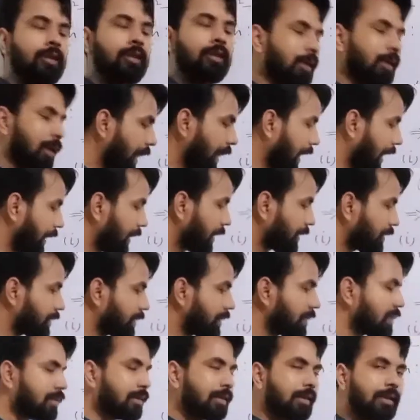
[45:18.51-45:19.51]

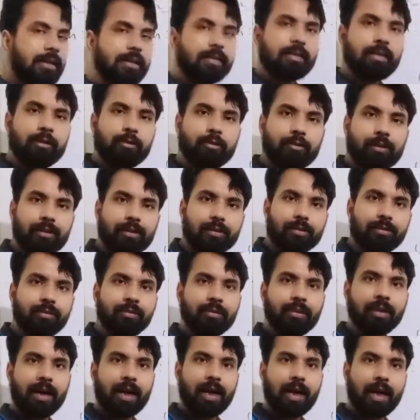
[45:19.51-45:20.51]
LHS is equal
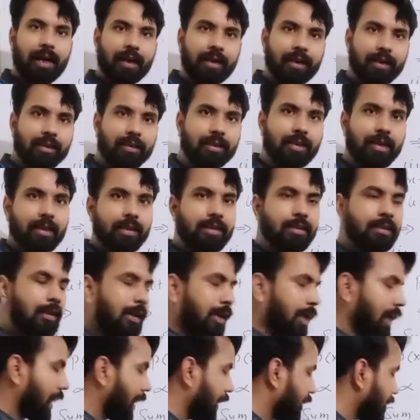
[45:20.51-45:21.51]
to RHS,
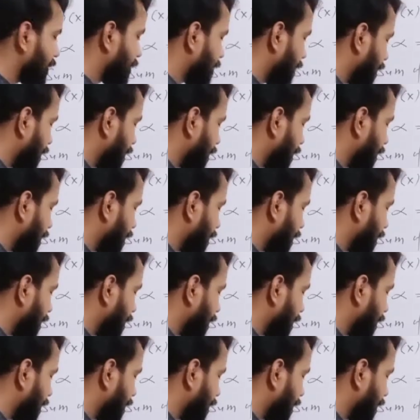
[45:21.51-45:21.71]
hence it